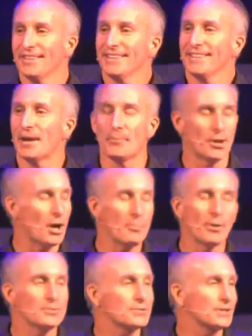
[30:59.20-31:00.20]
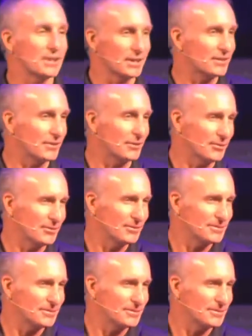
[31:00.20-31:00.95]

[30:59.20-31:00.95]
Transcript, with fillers: I'm not posting it though.